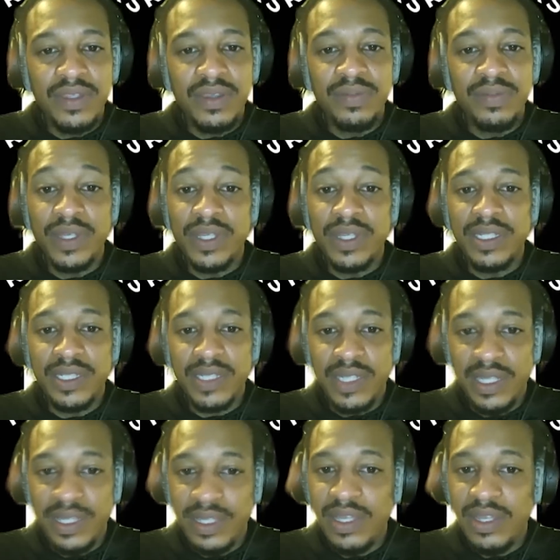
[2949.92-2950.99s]
because
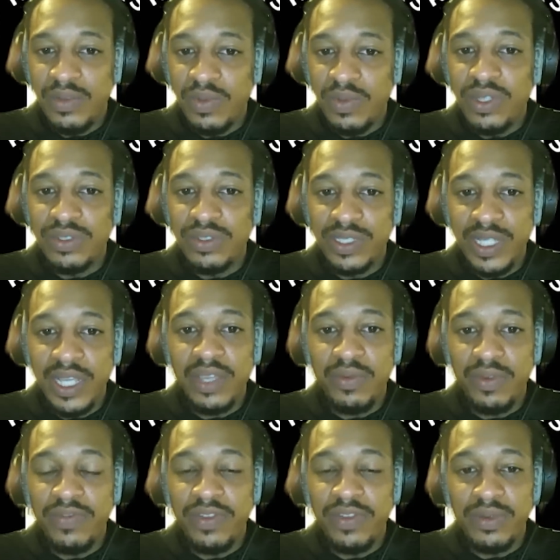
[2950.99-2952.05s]
it will stick
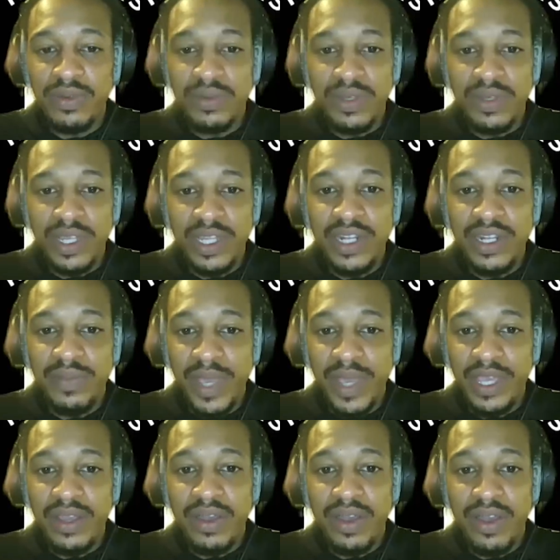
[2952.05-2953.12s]
with you and it'll
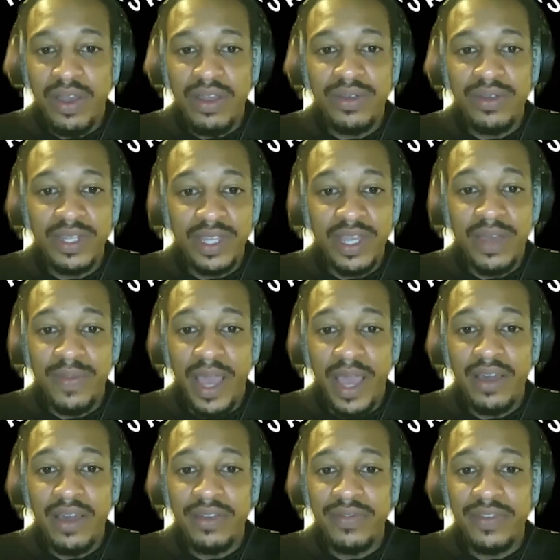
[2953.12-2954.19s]
make it hard to come
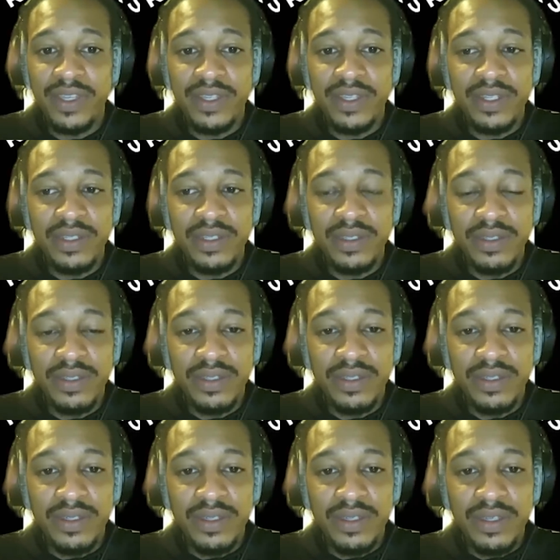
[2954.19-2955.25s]
out of it.
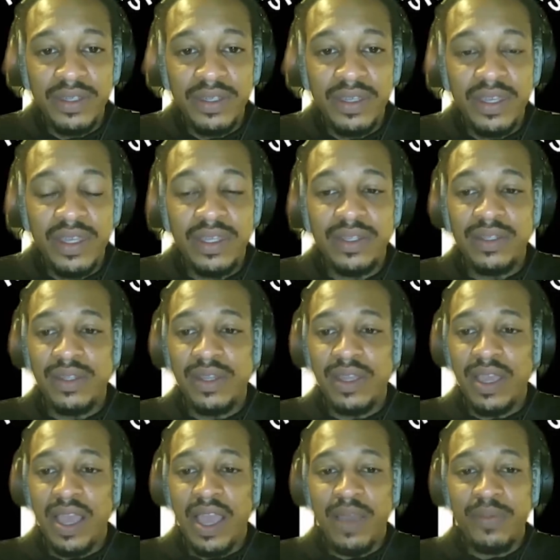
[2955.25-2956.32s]
And
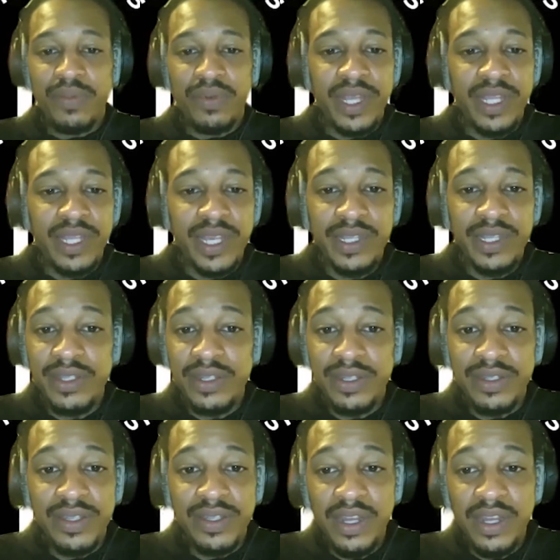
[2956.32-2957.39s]
I pray that
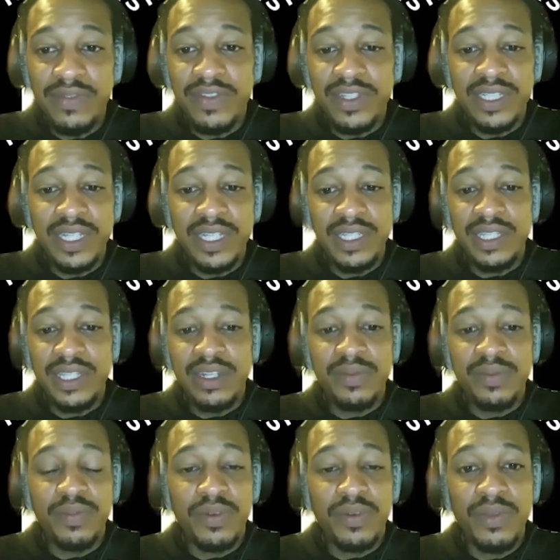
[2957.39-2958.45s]
none of us get to the
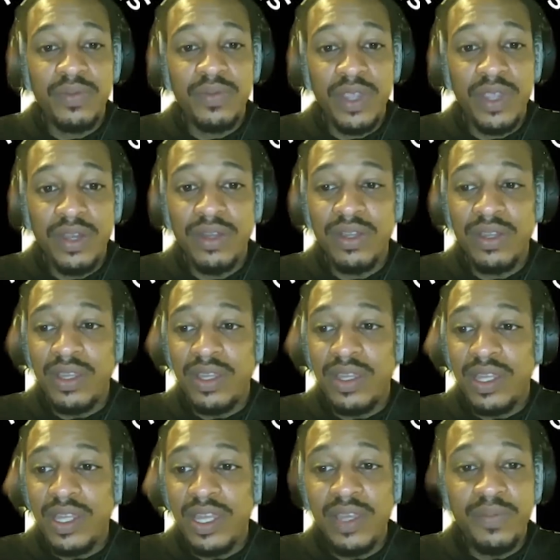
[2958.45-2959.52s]
point where
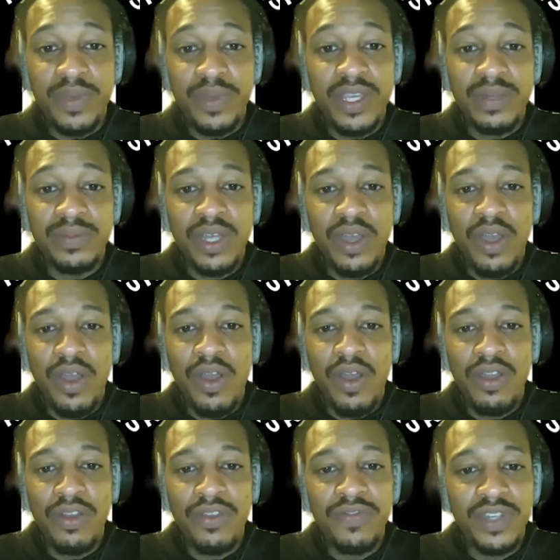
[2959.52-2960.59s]
it becomes
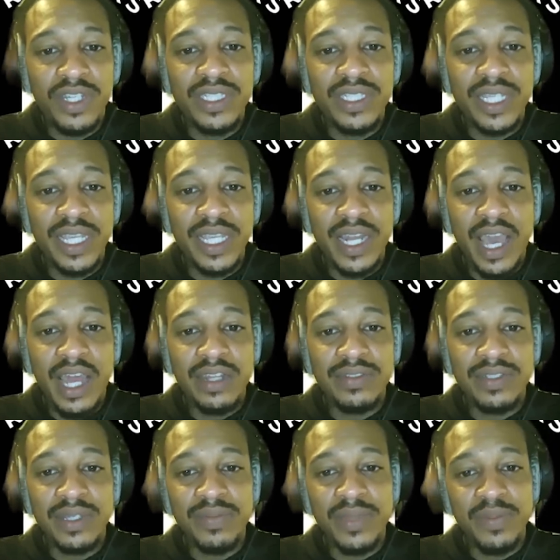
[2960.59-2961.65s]
hard for us to get out of
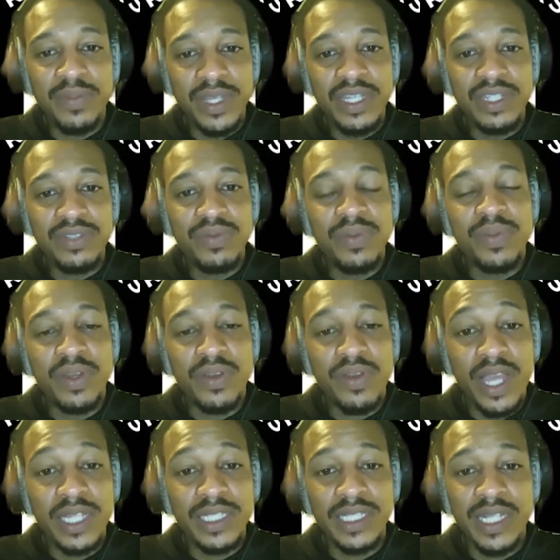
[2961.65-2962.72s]
something because we
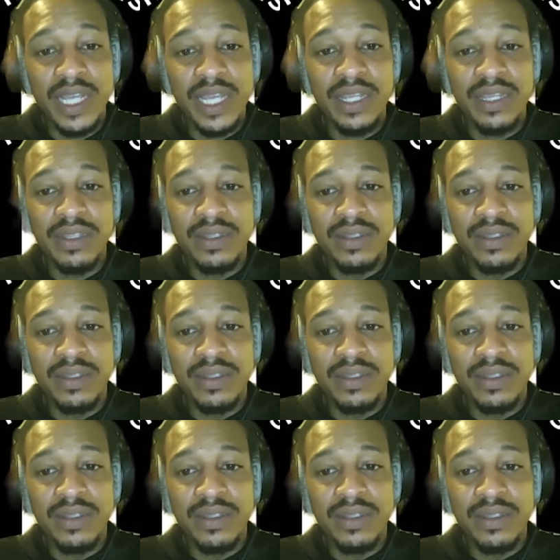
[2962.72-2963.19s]
procrastinated.